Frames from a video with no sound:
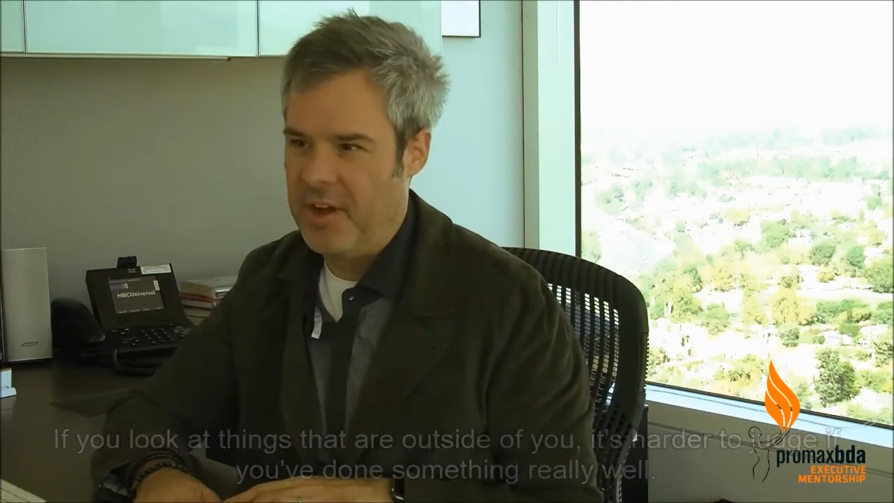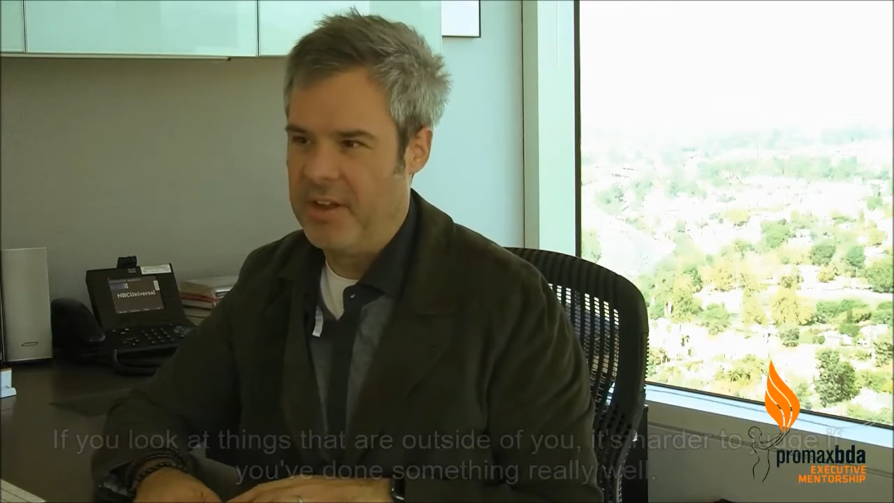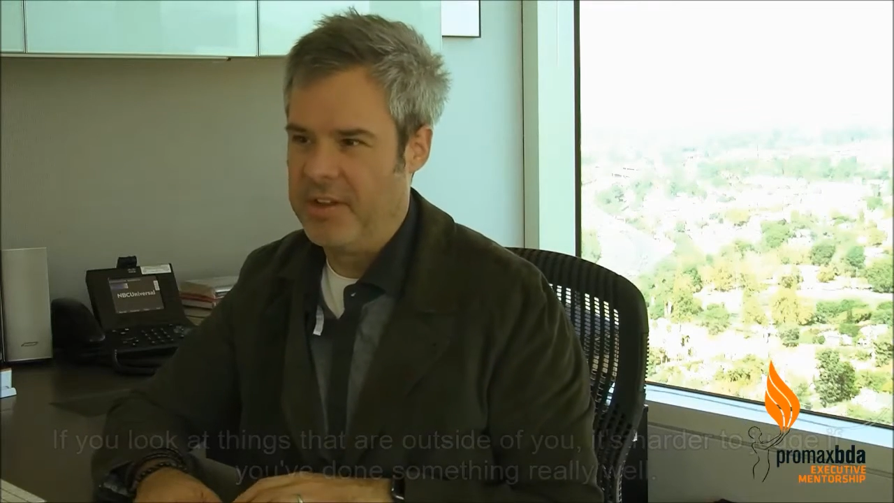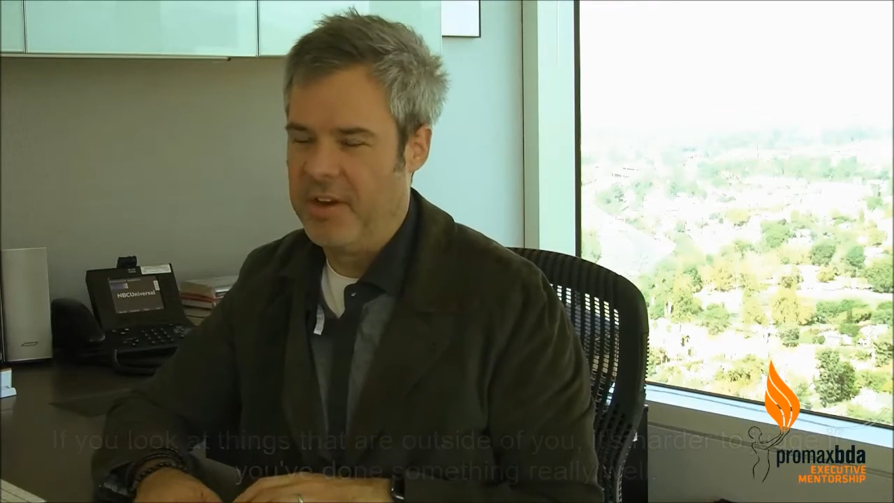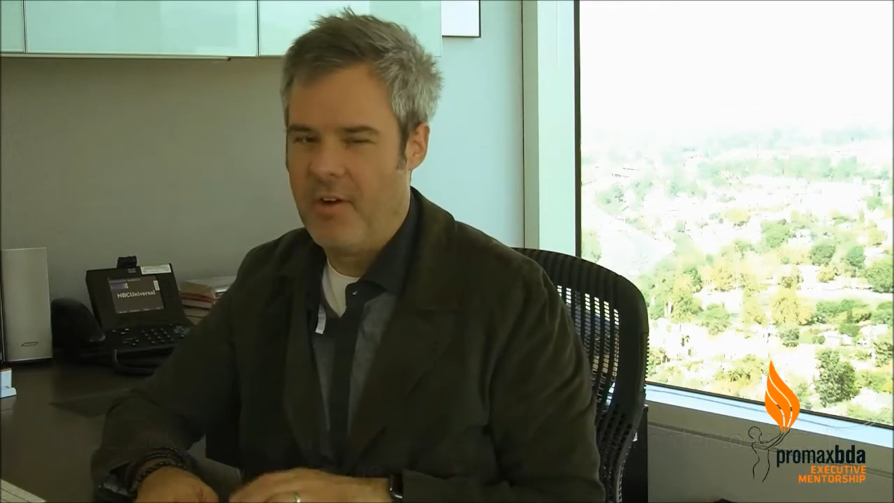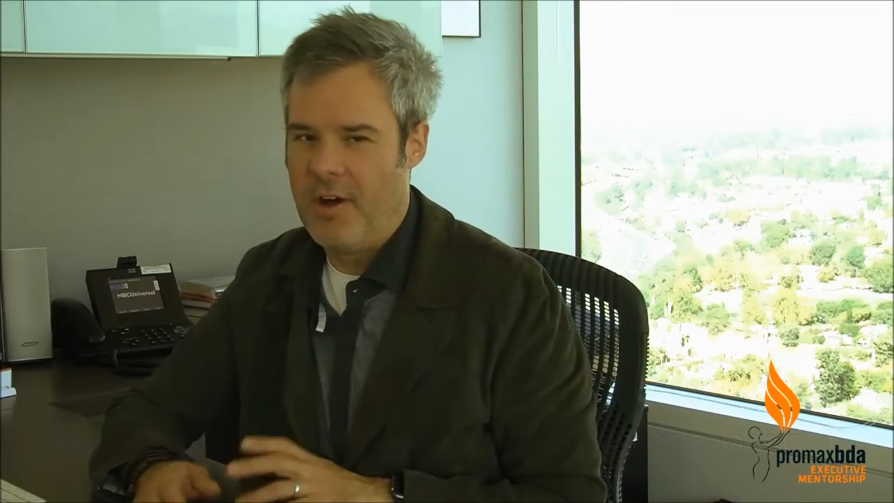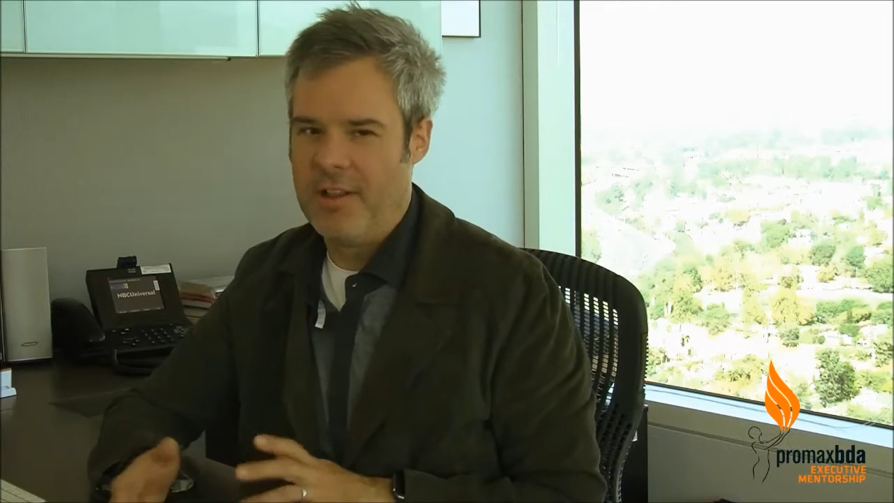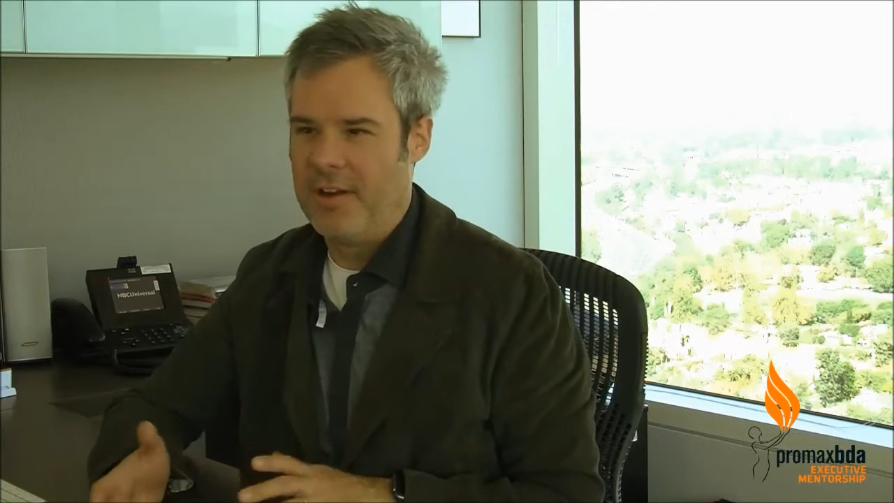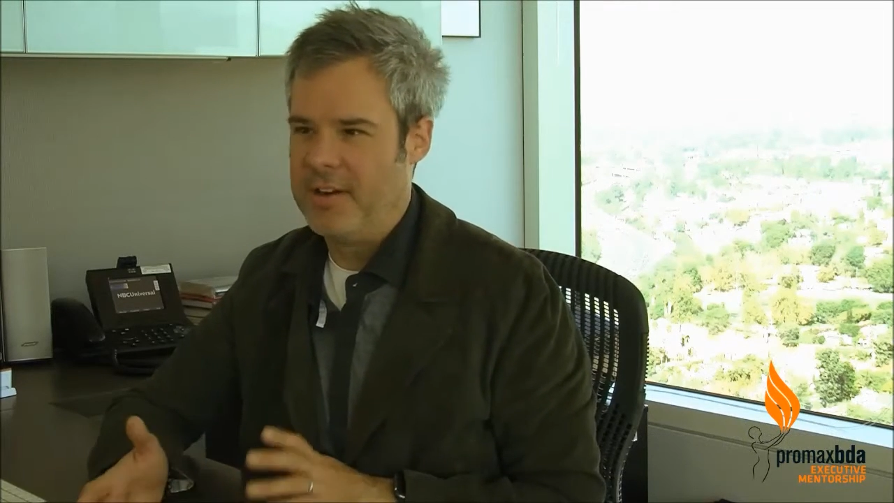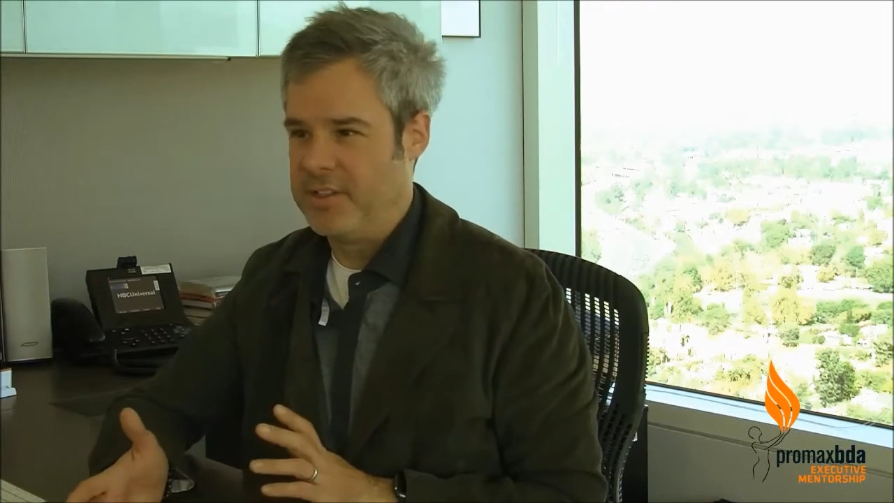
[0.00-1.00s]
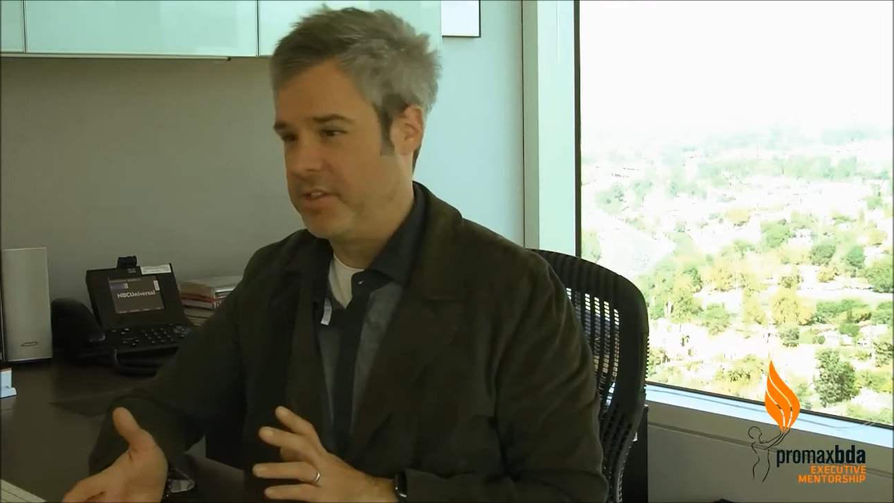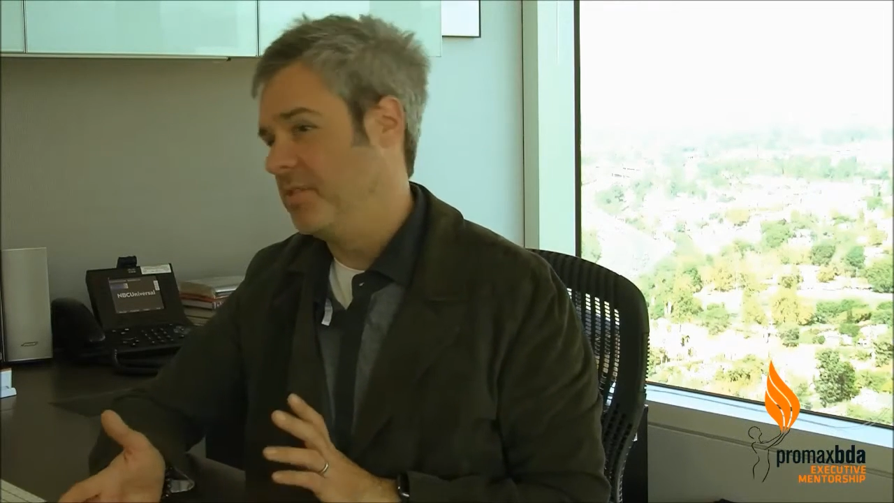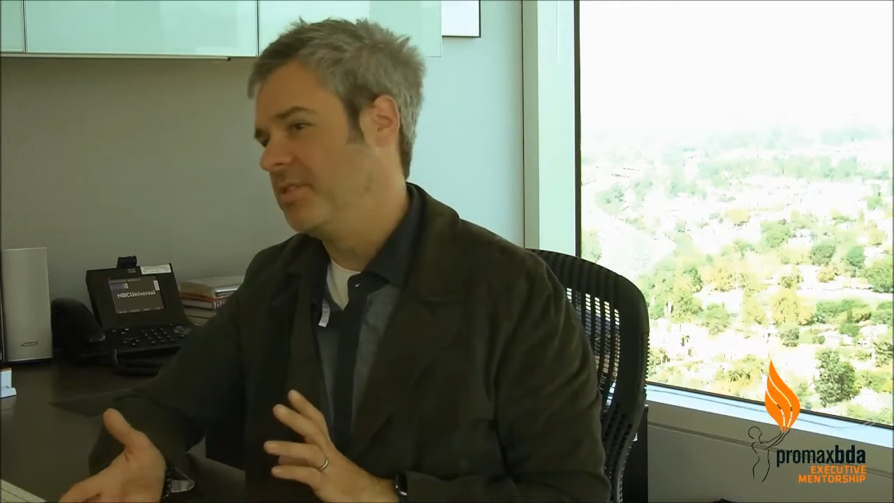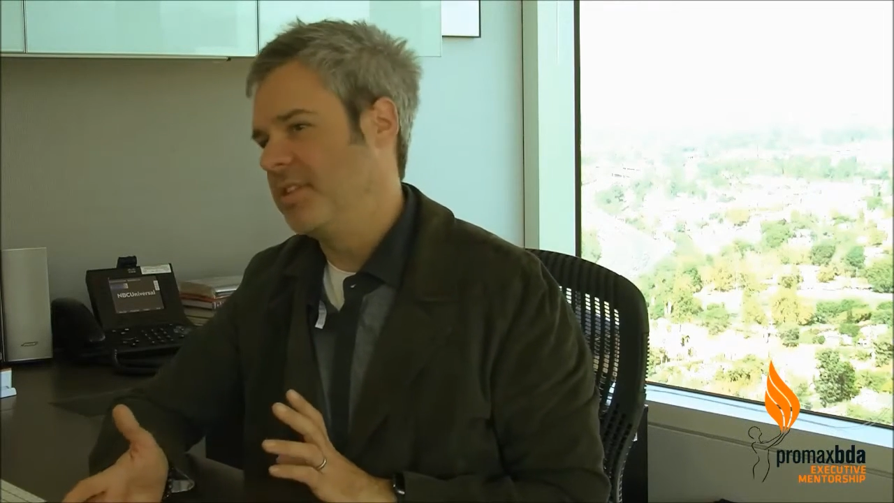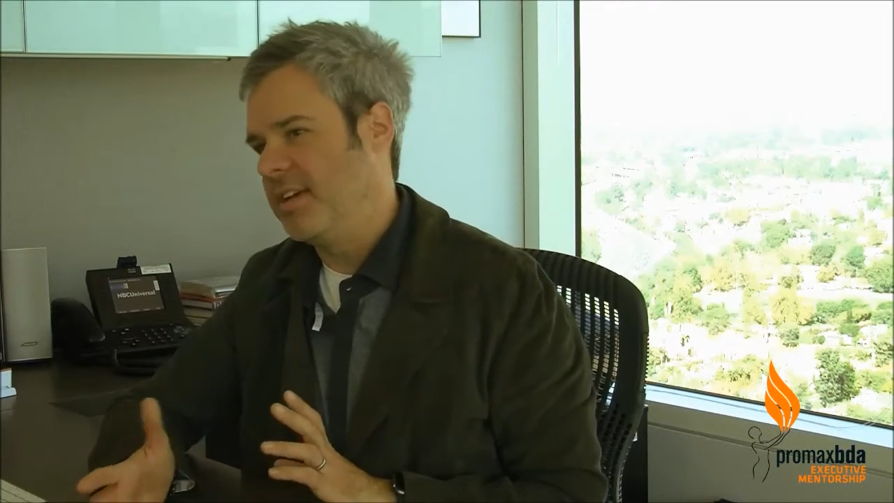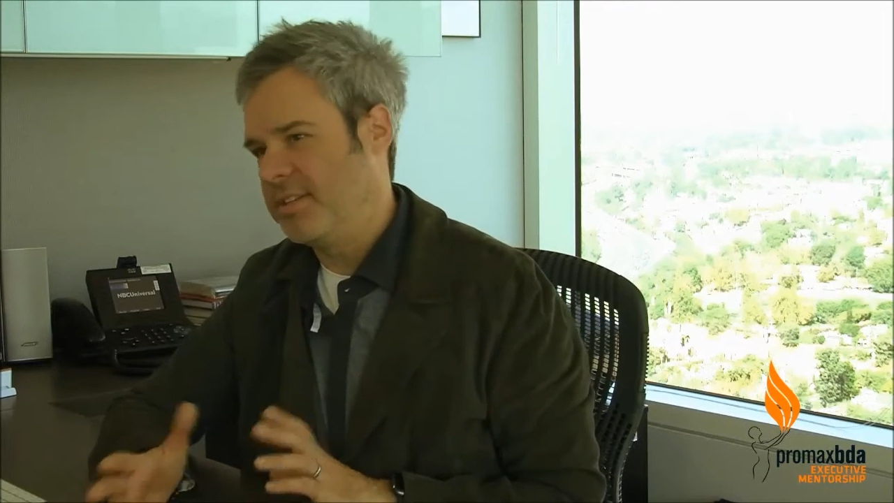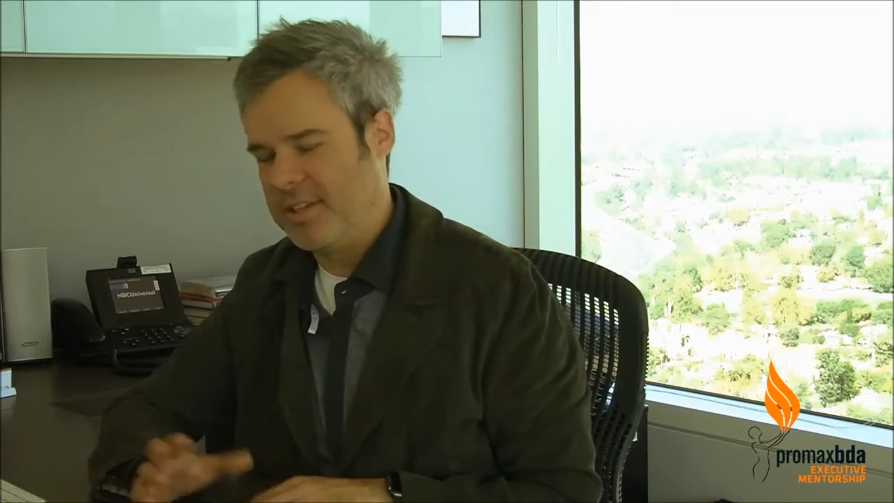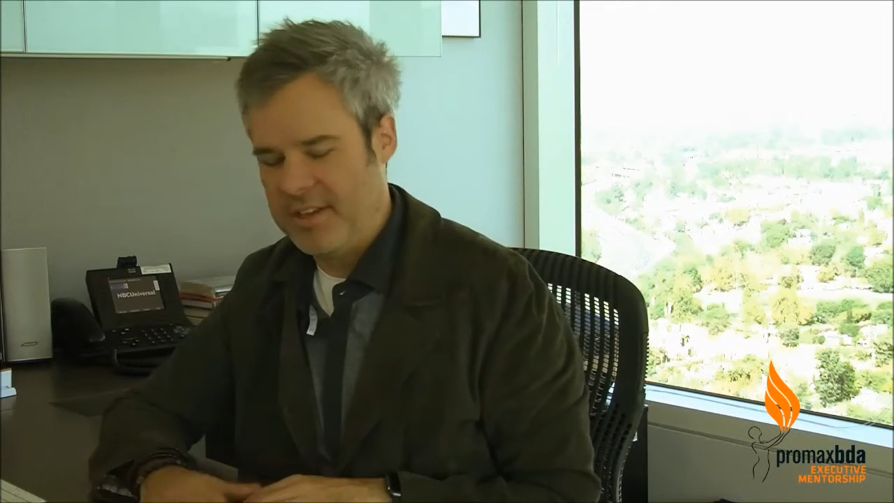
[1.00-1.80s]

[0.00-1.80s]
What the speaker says: all art is useless.